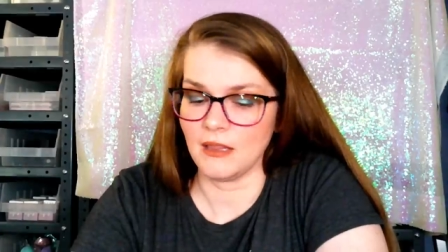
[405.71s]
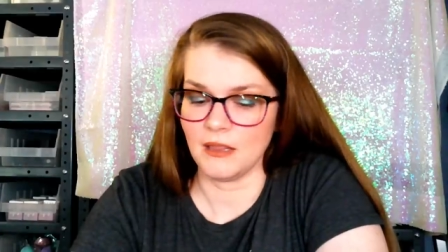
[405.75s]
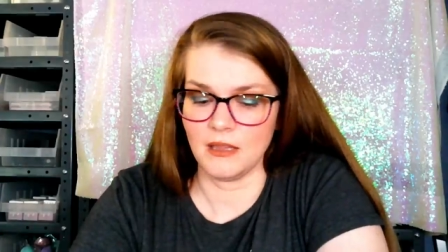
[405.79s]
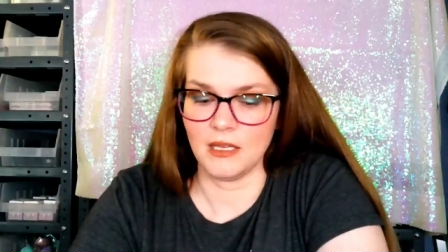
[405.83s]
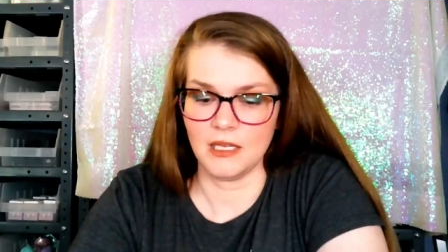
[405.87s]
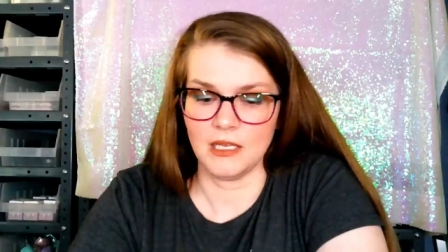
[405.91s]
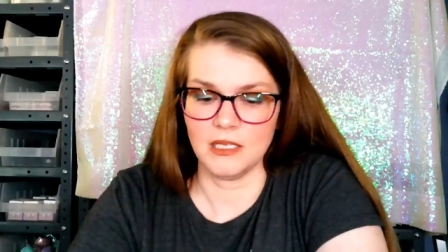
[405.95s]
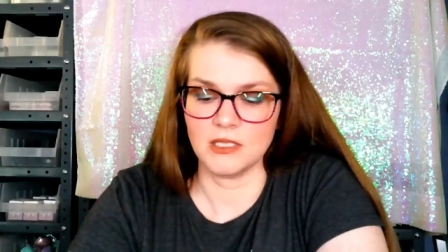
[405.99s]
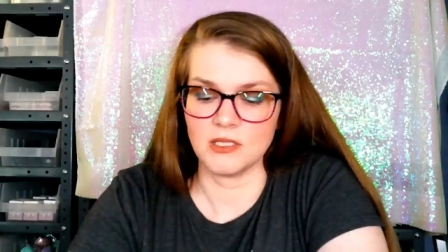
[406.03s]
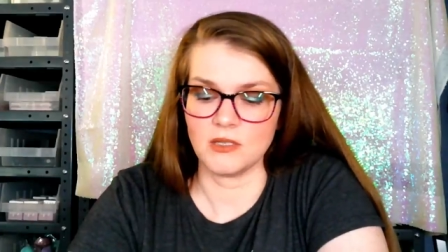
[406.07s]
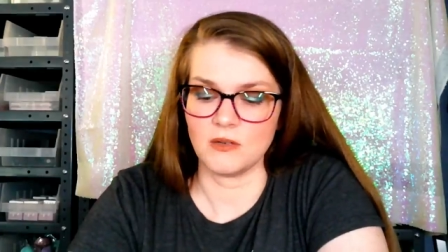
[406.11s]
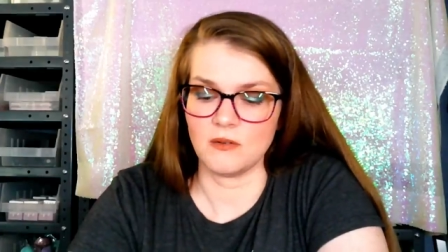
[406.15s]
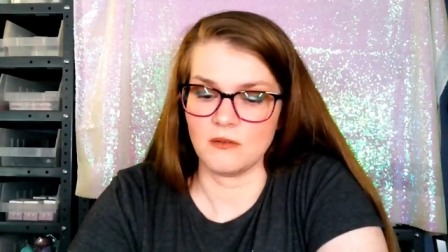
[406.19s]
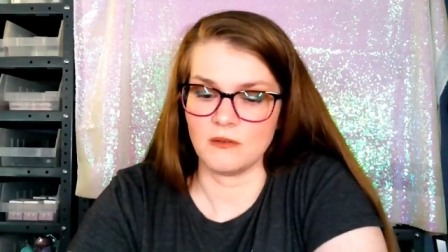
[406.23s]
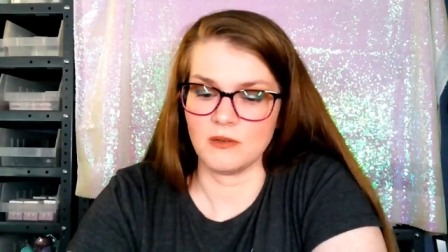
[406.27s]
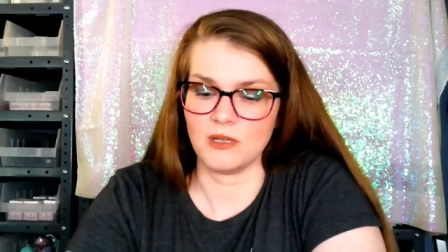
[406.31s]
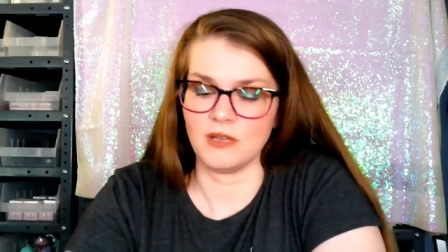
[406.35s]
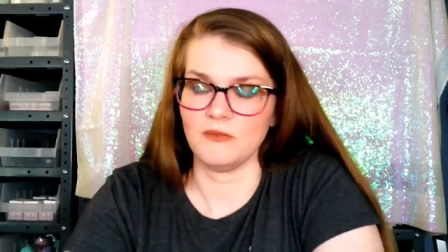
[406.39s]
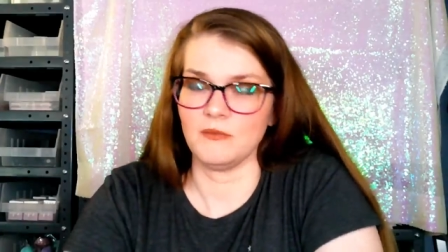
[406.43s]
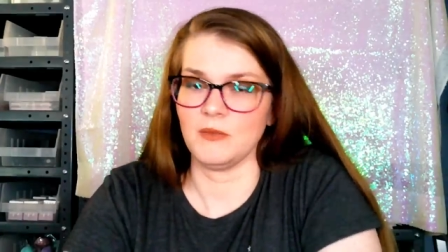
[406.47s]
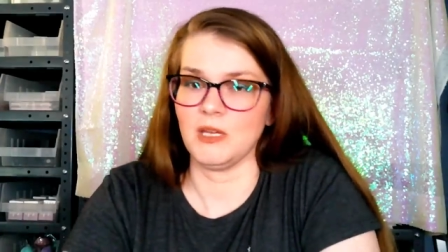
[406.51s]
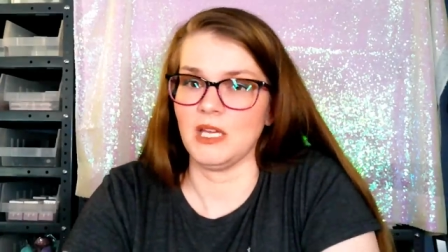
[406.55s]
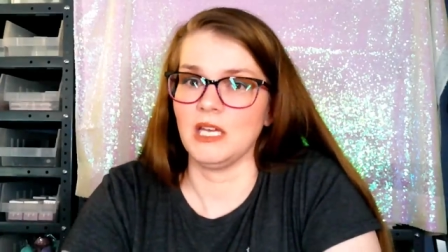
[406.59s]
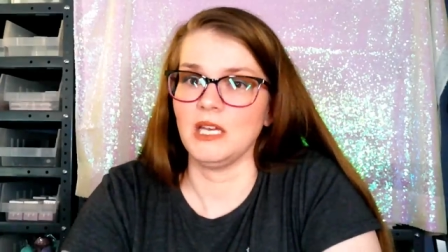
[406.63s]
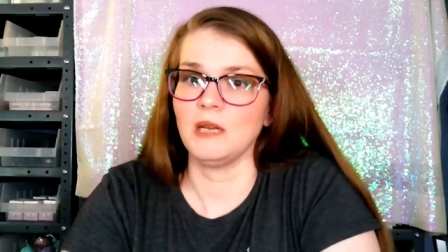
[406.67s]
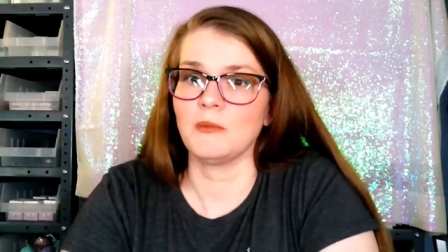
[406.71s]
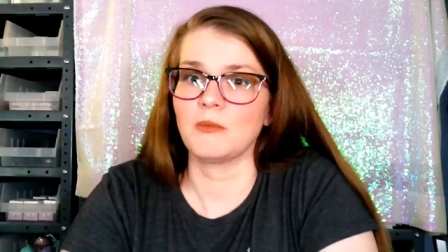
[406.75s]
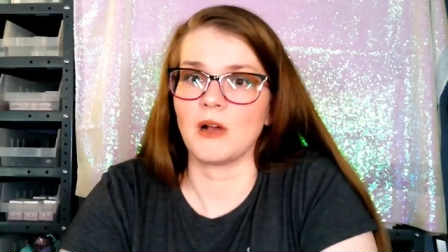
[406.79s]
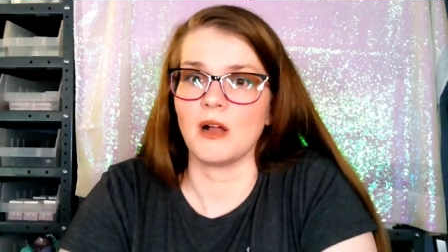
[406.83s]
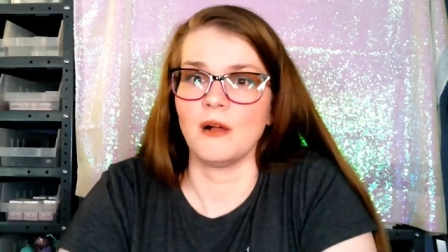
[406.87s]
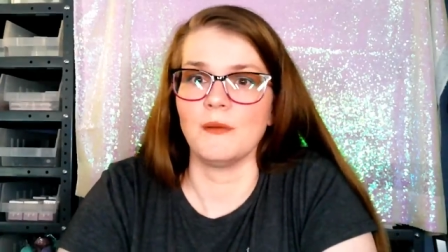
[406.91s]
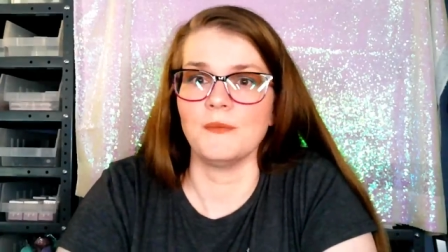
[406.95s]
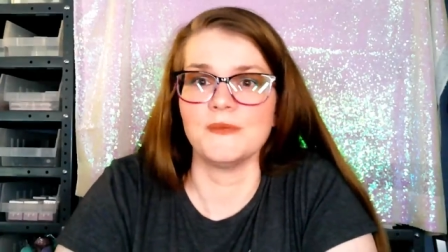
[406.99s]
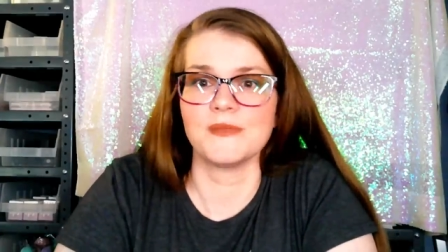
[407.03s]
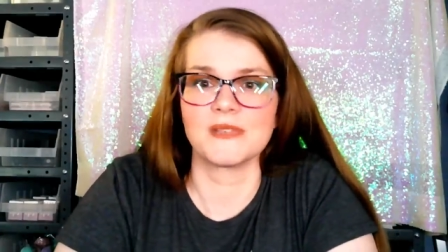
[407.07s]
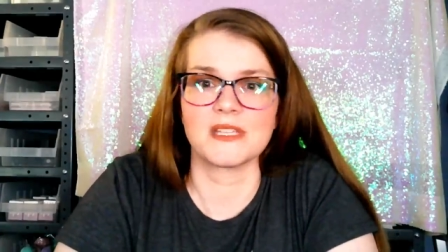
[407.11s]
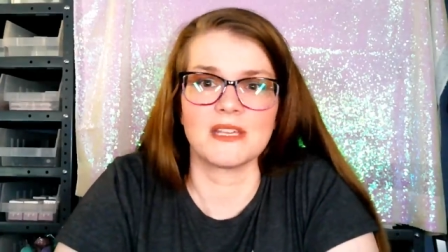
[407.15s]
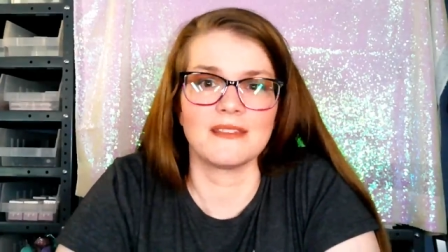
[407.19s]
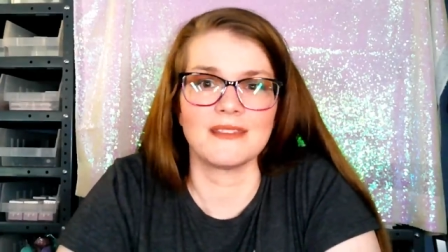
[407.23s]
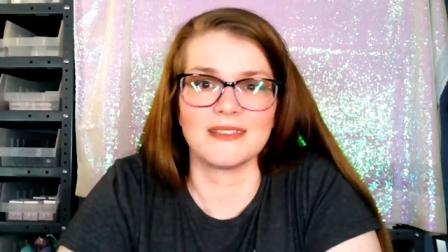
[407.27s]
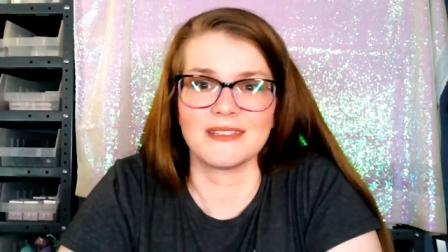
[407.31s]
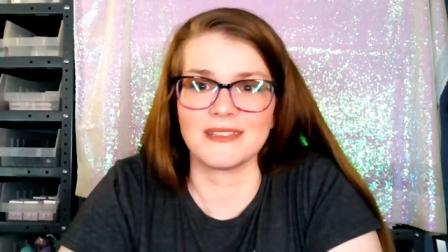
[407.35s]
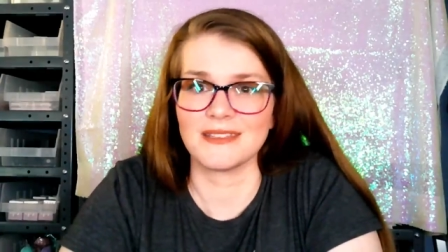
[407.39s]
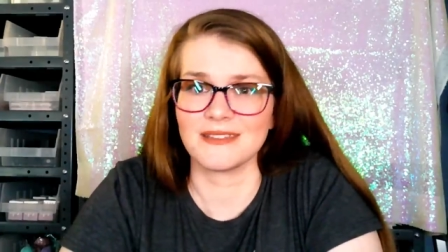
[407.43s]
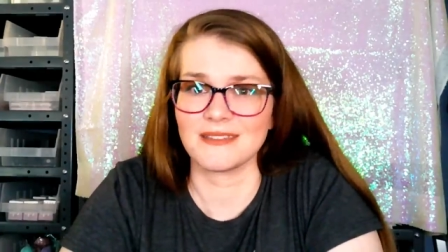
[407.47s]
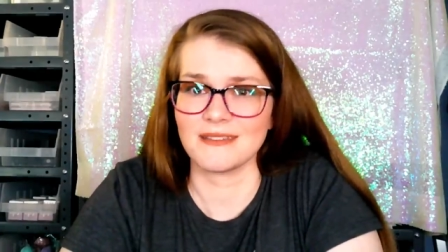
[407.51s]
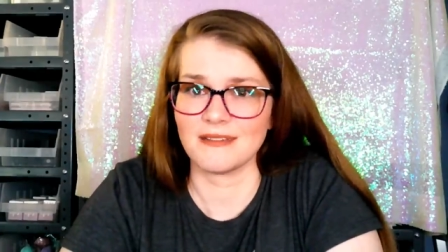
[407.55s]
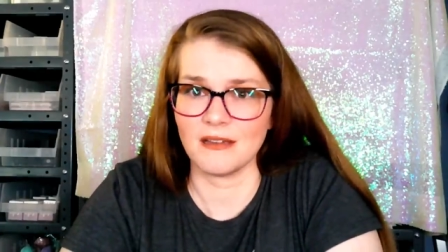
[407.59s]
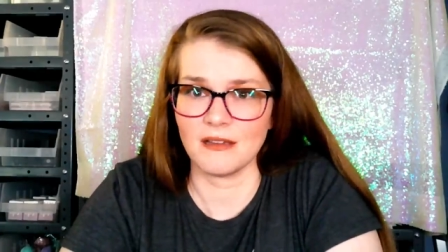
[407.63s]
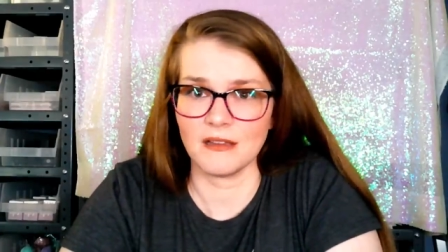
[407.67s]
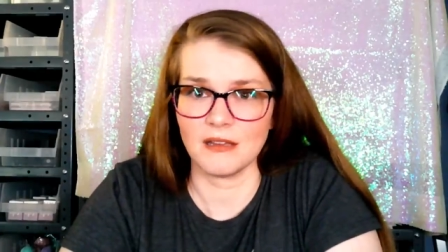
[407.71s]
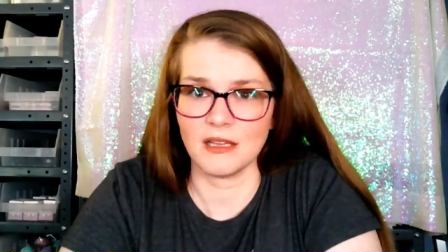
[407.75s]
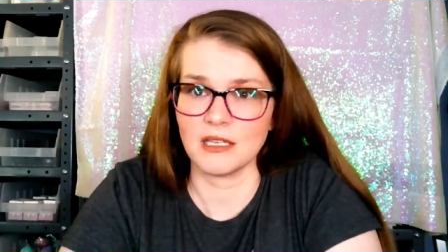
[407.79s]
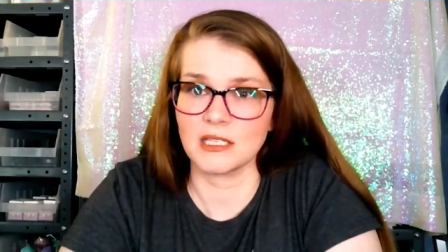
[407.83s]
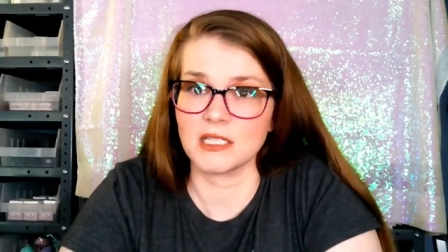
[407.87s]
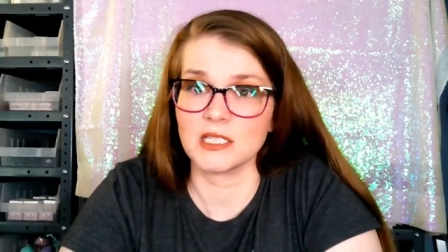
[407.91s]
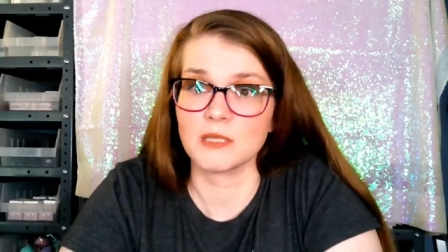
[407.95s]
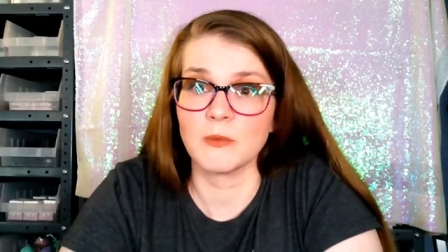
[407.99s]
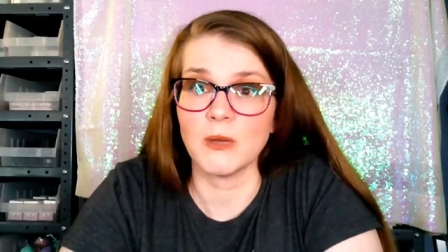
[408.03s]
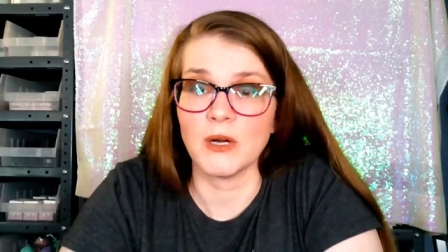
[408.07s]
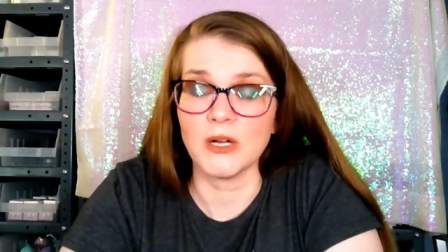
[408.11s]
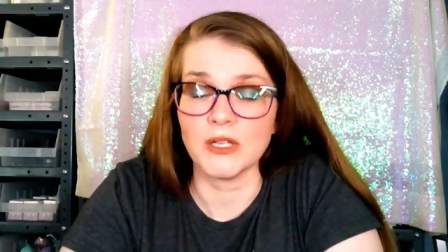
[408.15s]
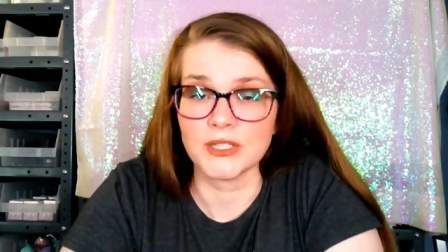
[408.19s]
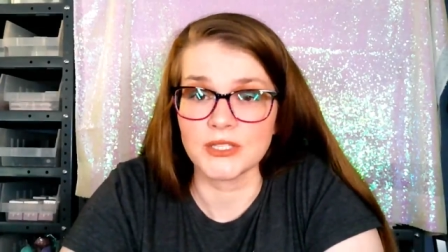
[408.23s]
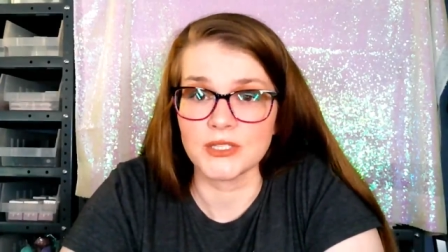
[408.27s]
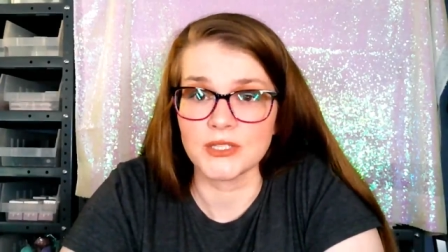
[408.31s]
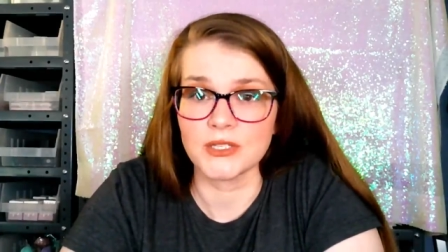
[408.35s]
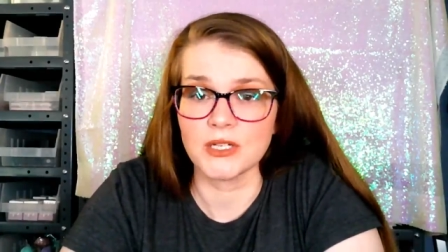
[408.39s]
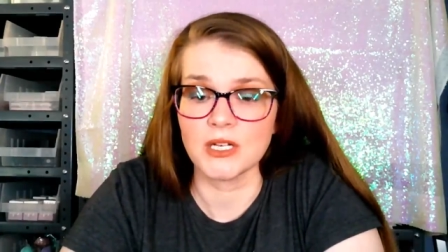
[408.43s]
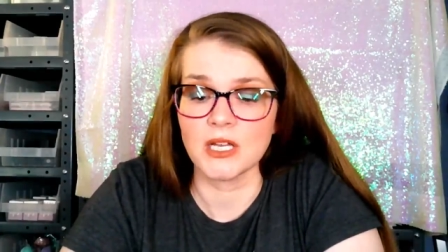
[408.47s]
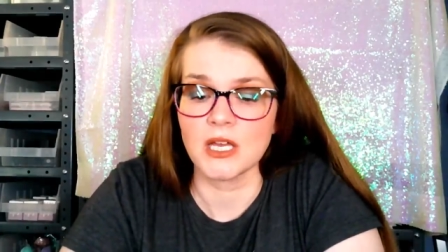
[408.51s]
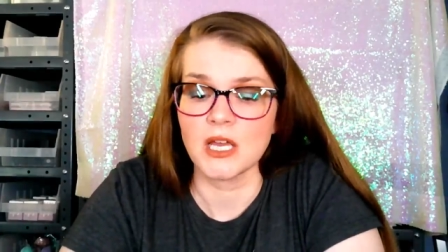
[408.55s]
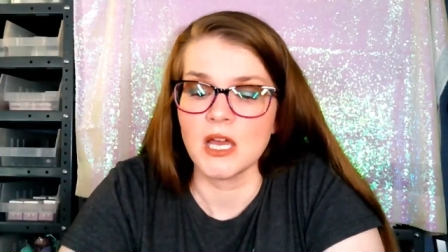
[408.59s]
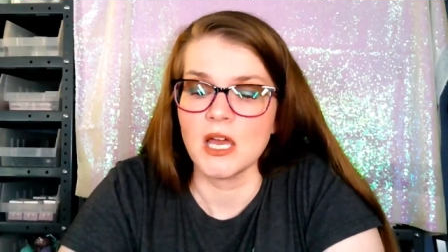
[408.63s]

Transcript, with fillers: They don't give me any problems. And this is not like sponsored.